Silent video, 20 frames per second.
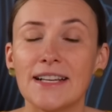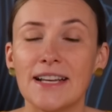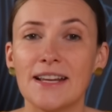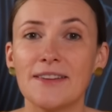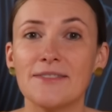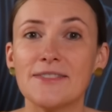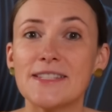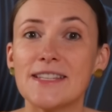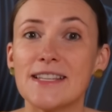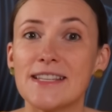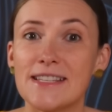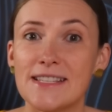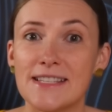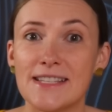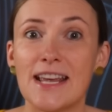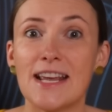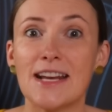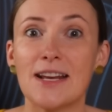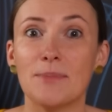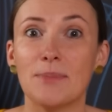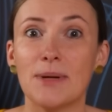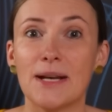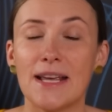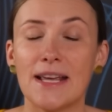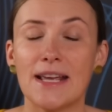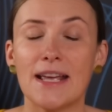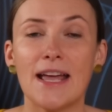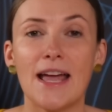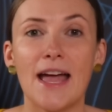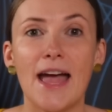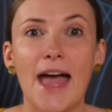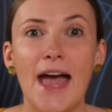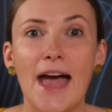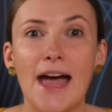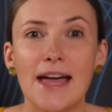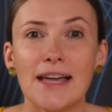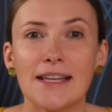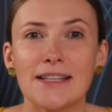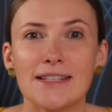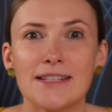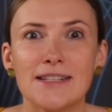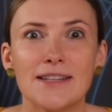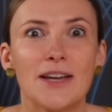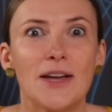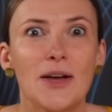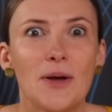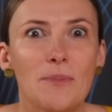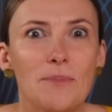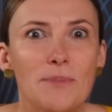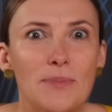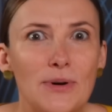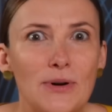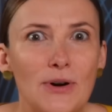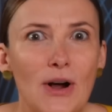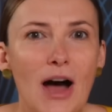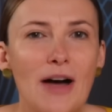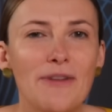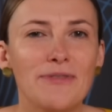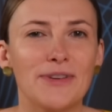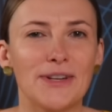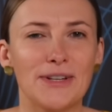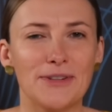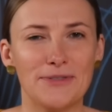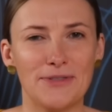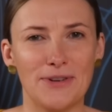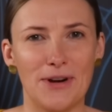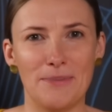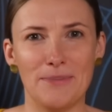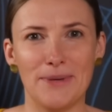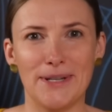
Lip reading: live sustainably and profit from